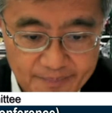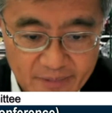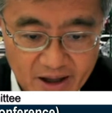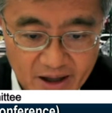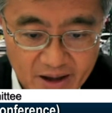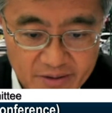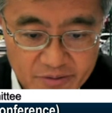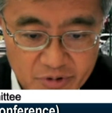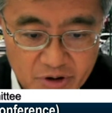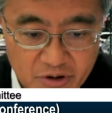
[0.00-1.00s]

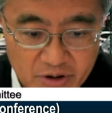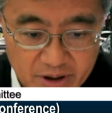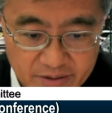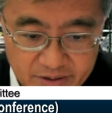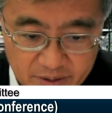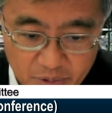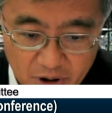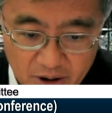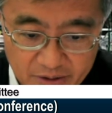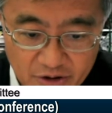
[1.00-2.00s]
And regarding the
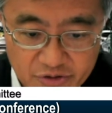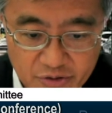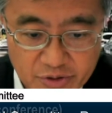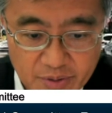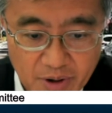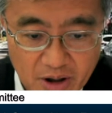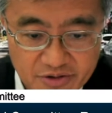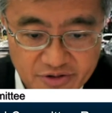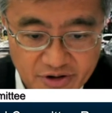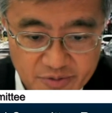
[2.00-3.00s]
and also the
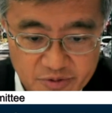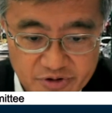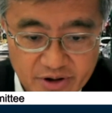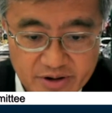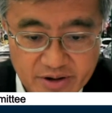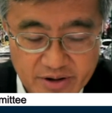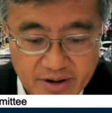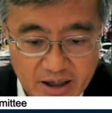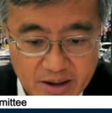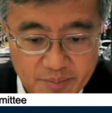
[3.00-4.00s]
policies presented in
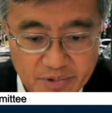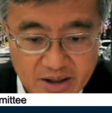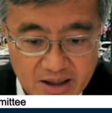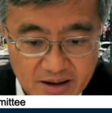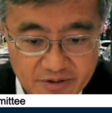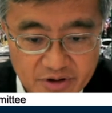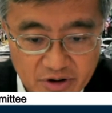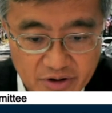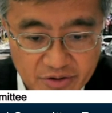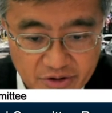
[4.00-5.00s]
item 11
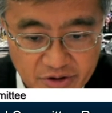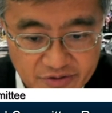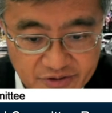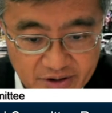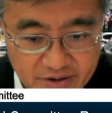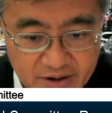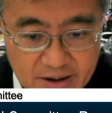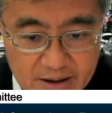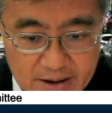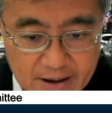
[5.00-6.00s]
on consent,
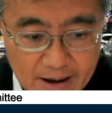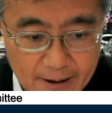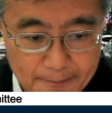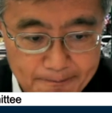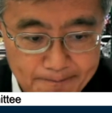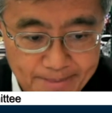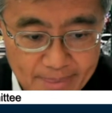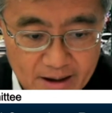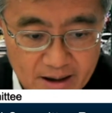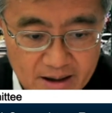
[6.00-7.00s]

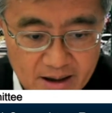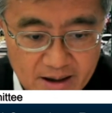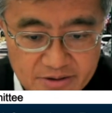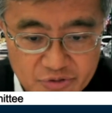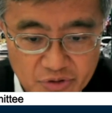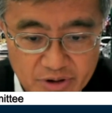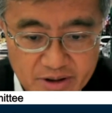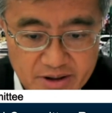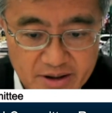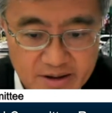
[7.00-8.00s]
I certainly
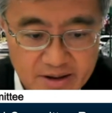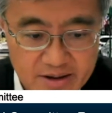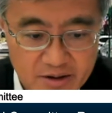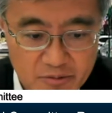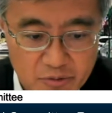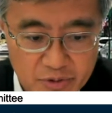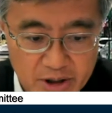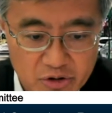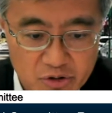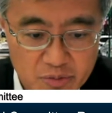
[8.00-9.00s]
think that there would
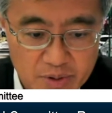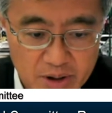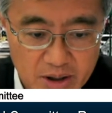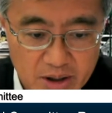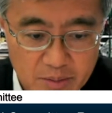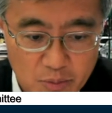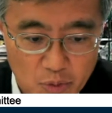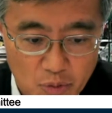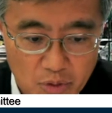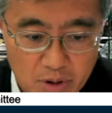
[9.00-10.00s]
need to be
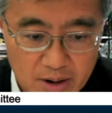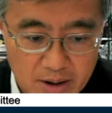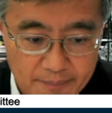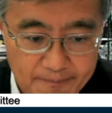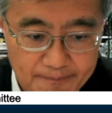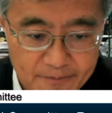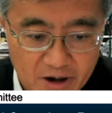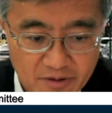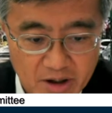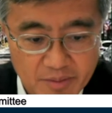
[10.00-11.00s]
more of
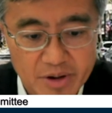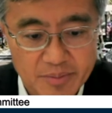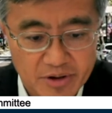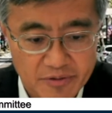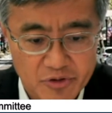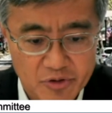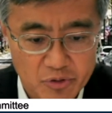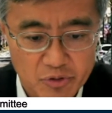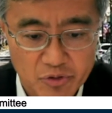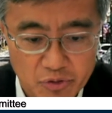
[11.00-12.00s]
a commitment to
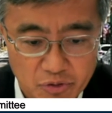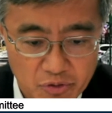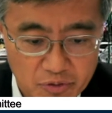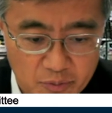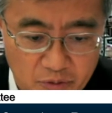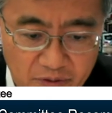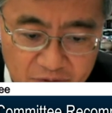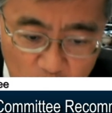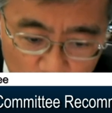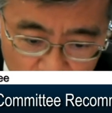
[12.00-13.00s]
moving
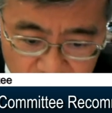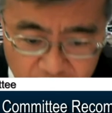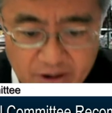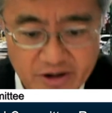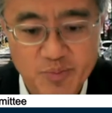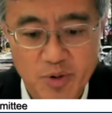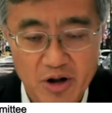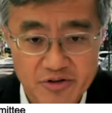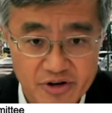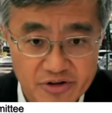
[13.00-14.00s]
forward so that these
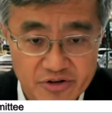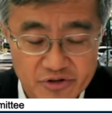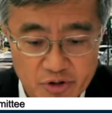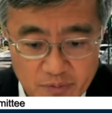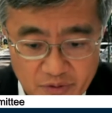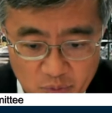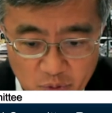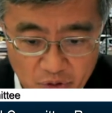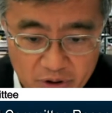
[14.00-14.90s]
policies, the scope of work,